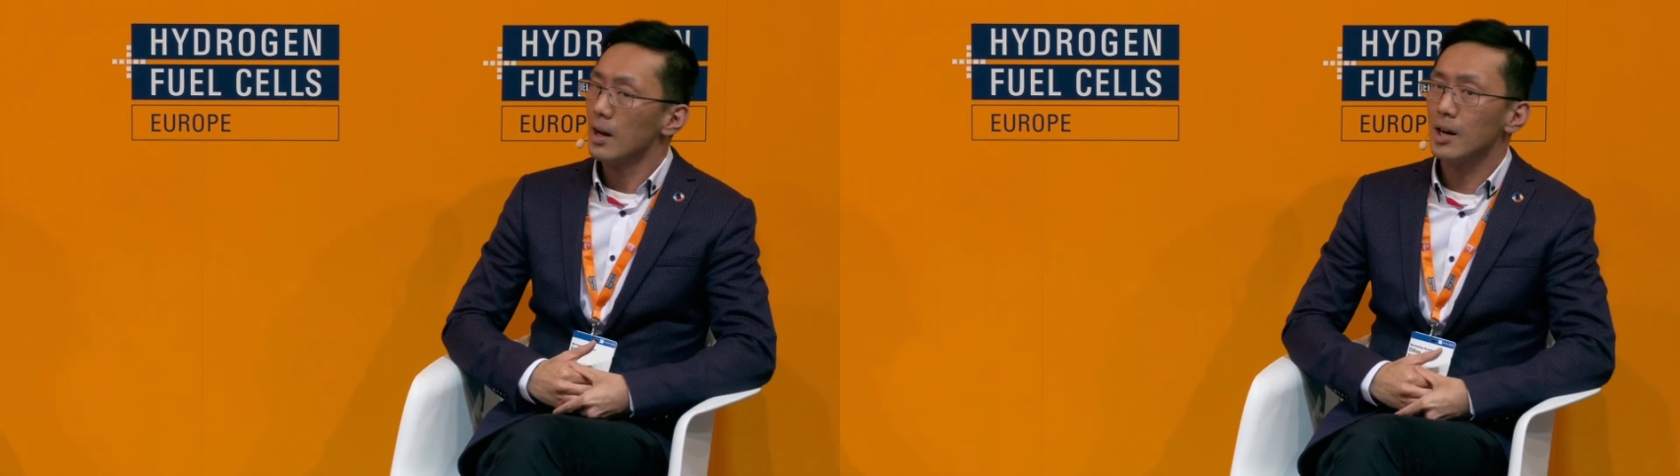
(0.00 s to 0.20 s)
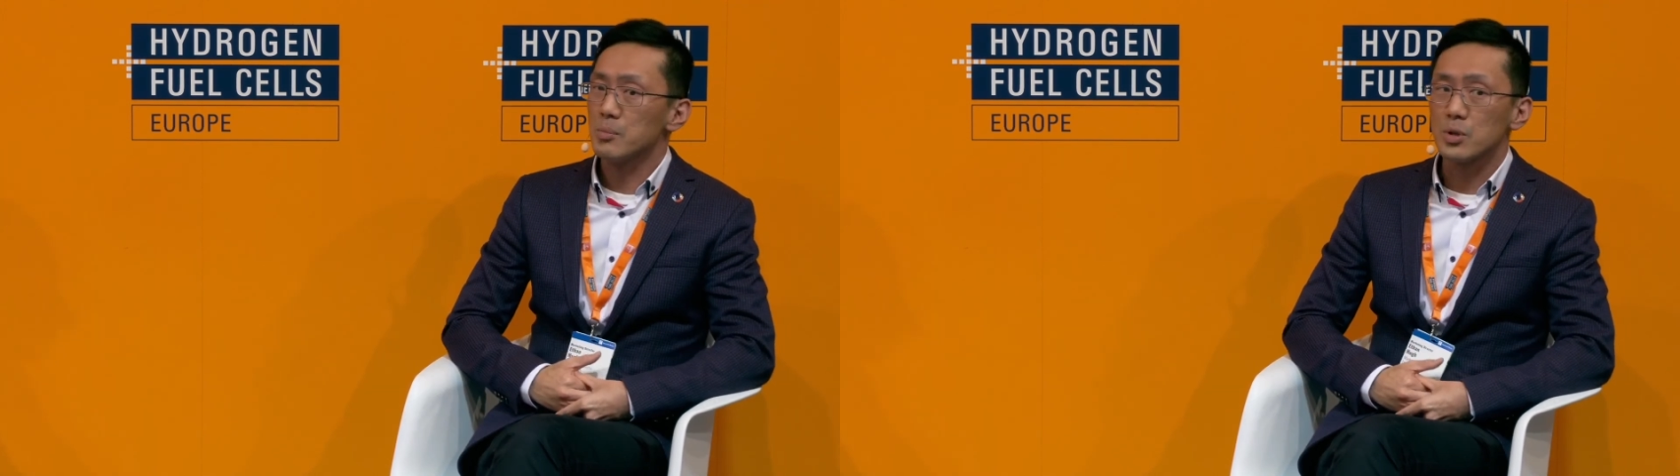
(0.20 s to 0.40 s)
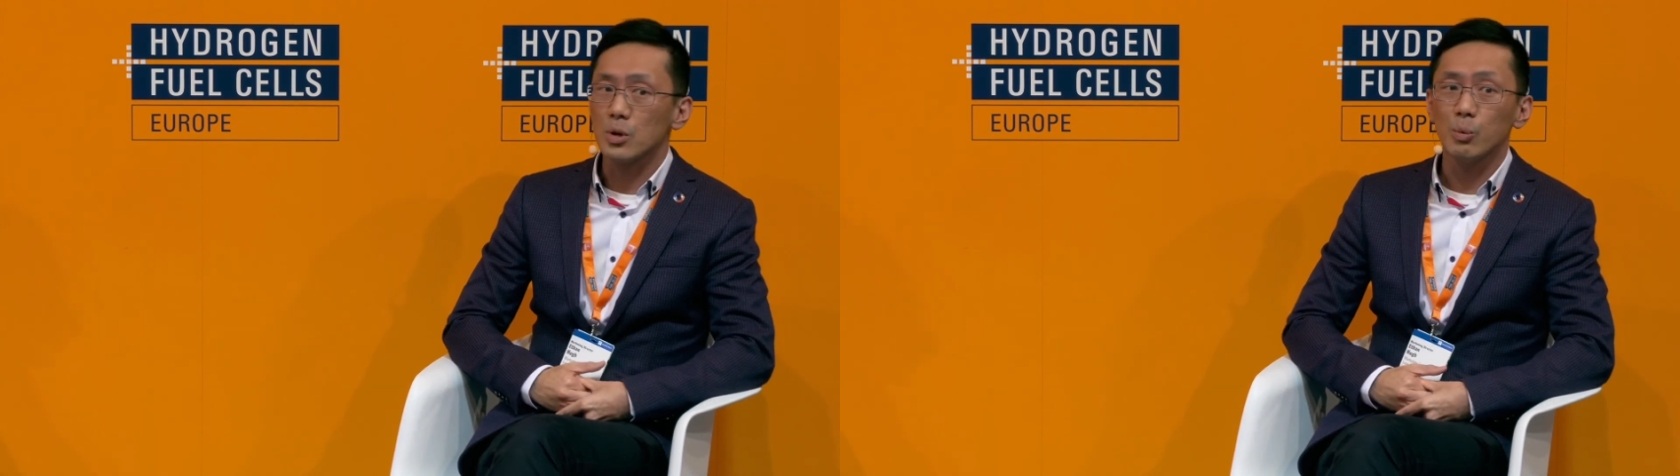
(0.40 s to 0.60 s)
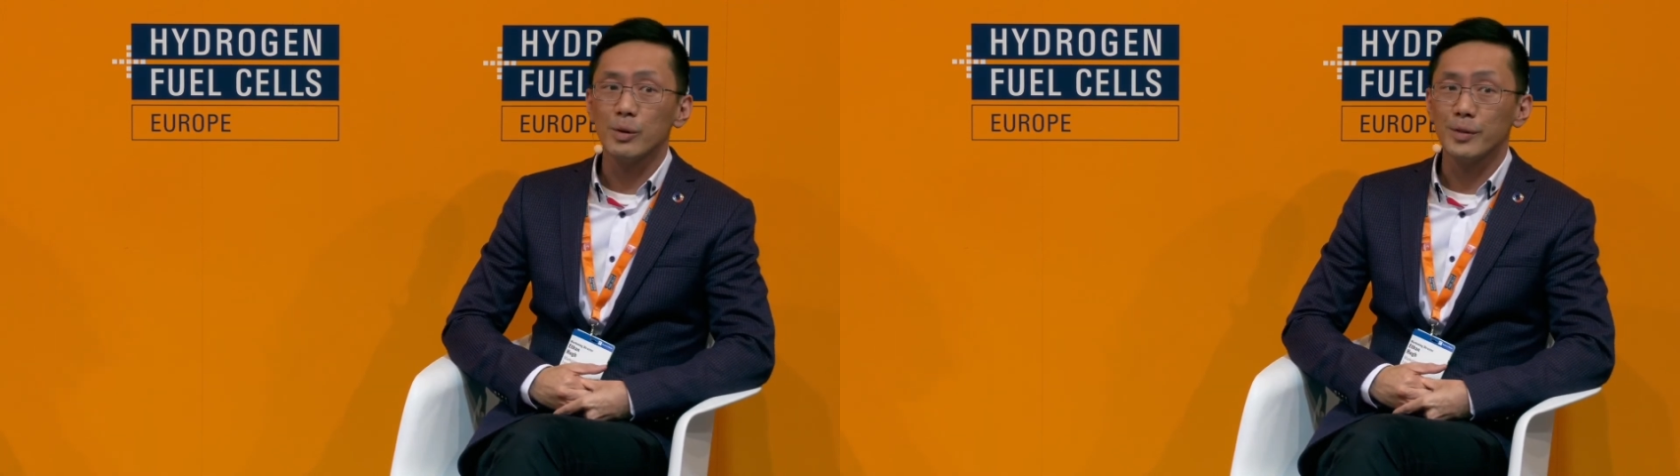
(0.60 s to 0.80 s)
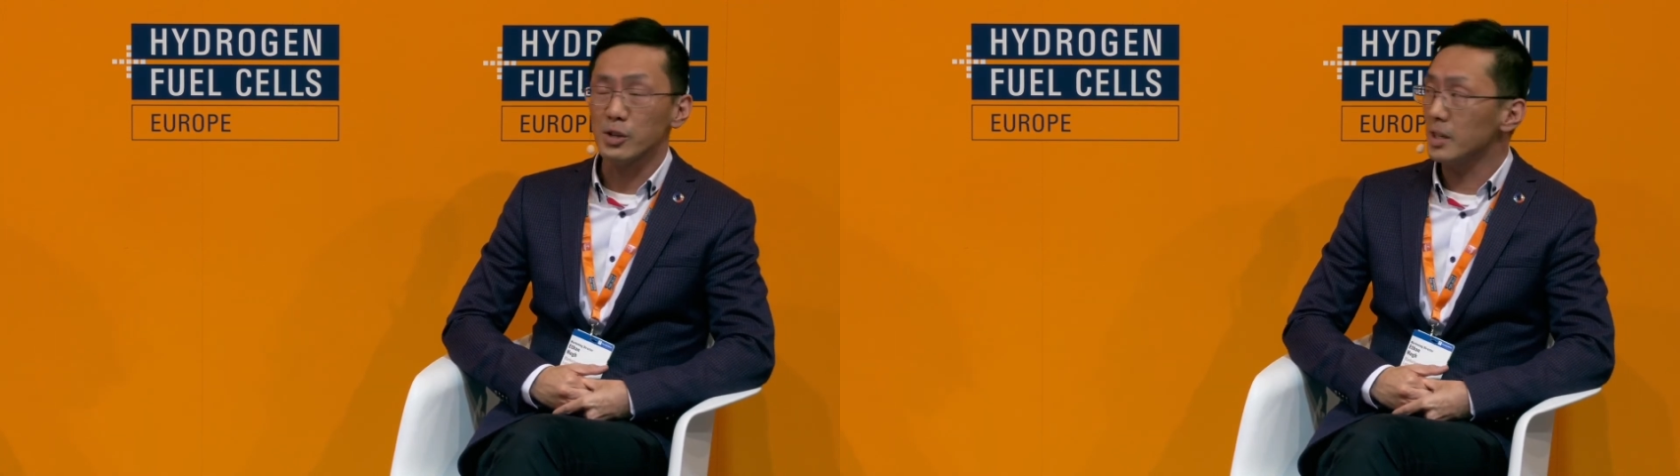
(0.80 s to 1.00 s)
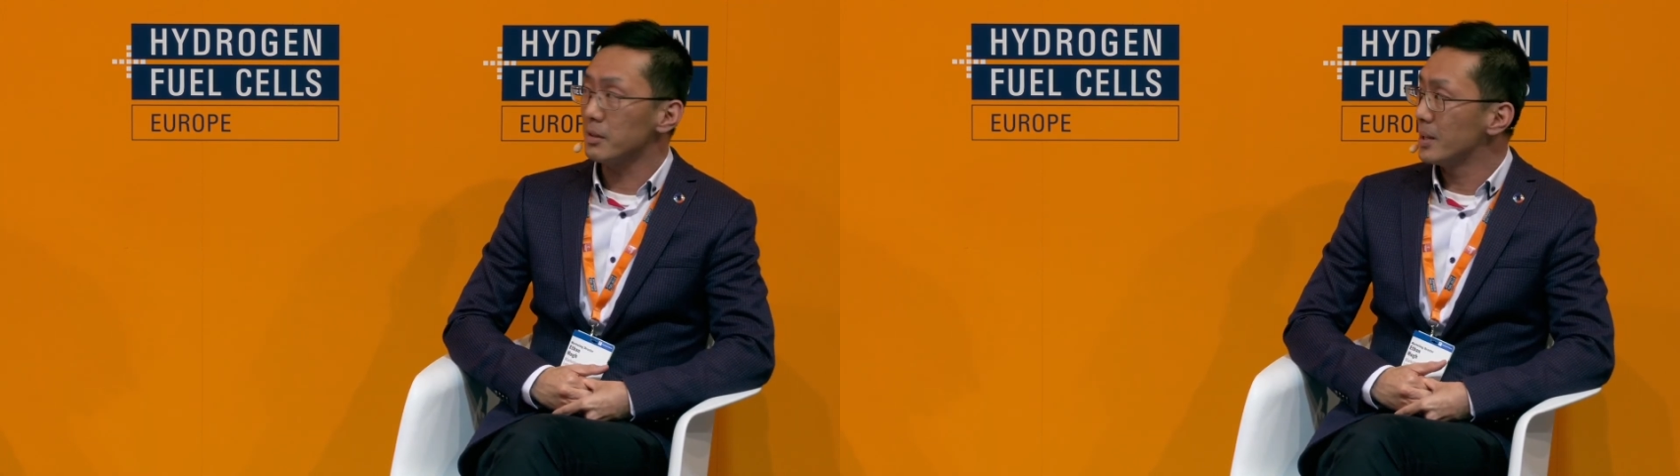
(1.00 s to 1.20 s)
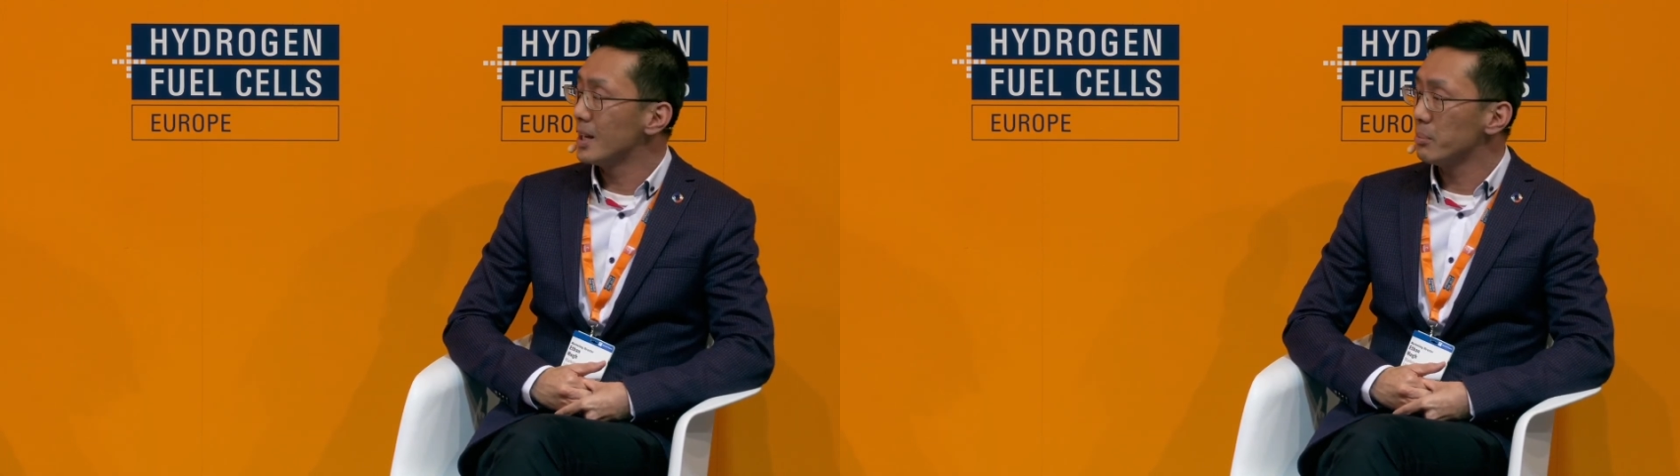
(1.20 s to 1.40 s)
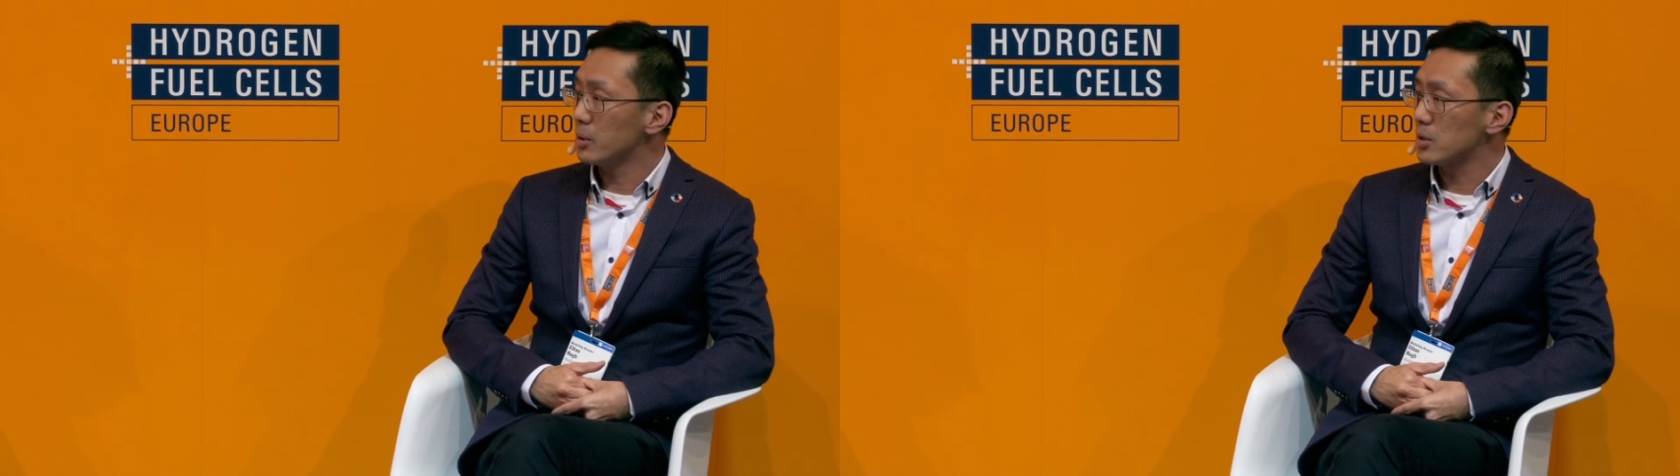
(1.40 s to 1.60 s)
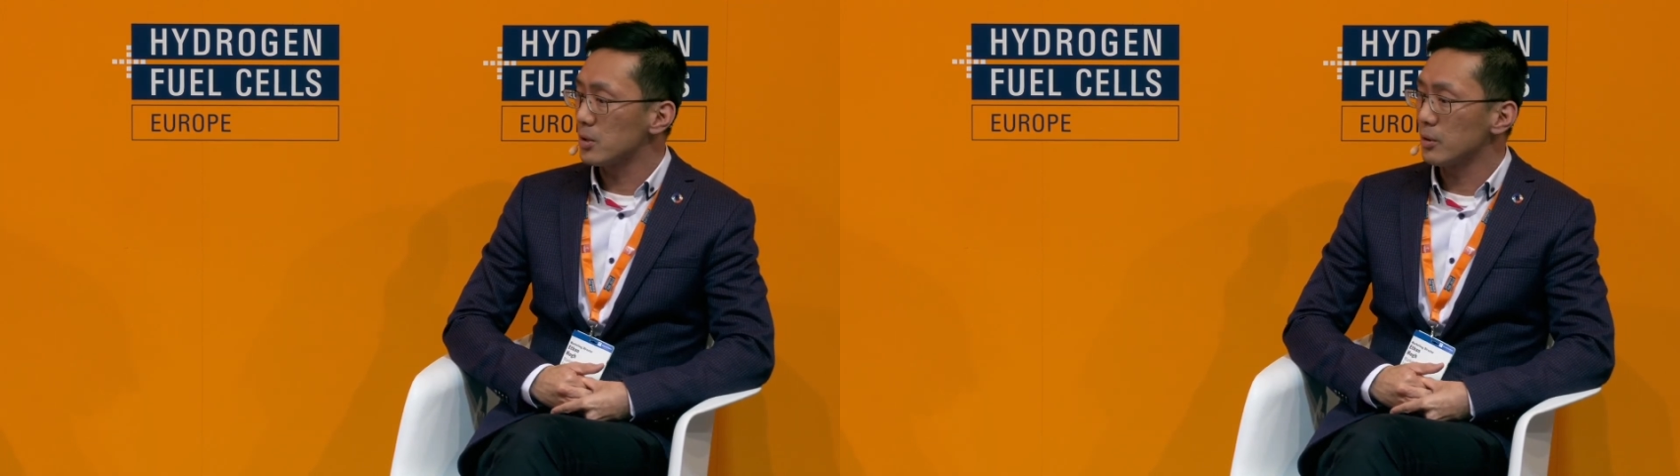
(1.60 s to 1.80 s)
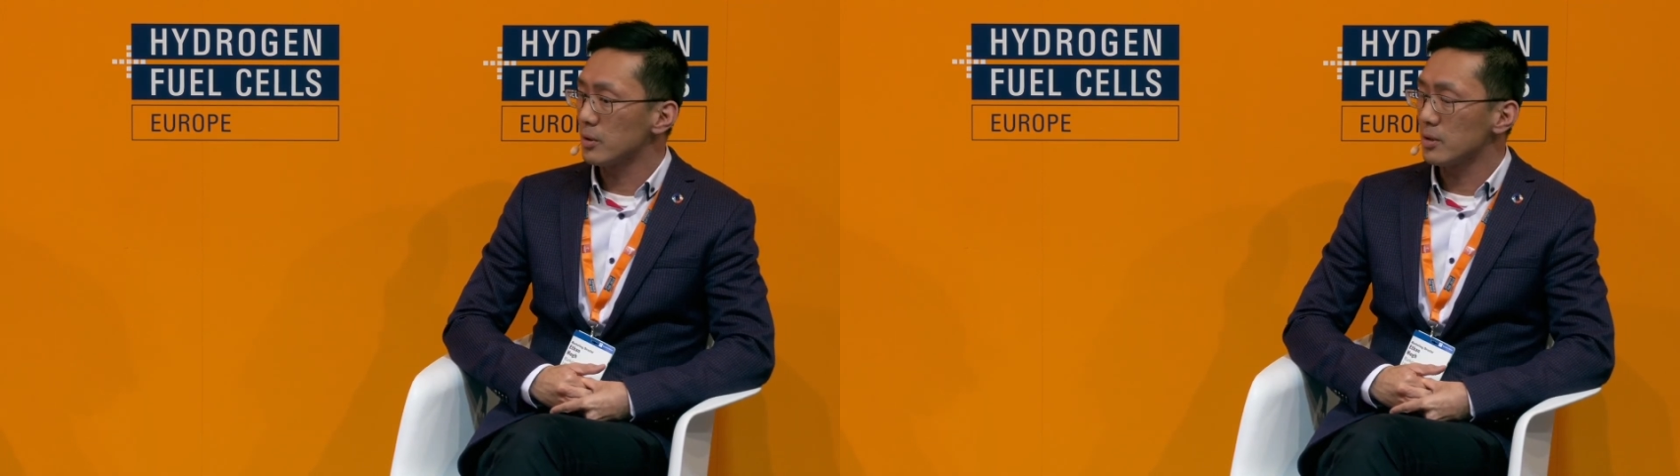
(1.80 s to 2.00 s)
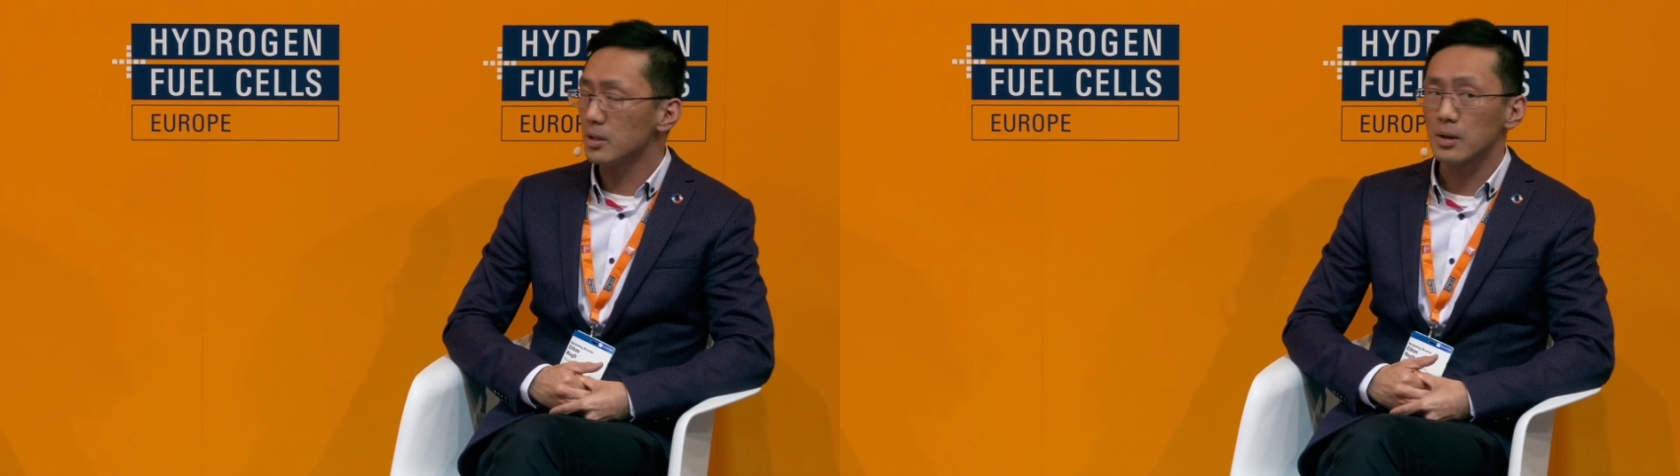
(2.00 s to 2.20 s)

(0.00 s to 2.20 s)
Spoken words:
So we've actually been able to,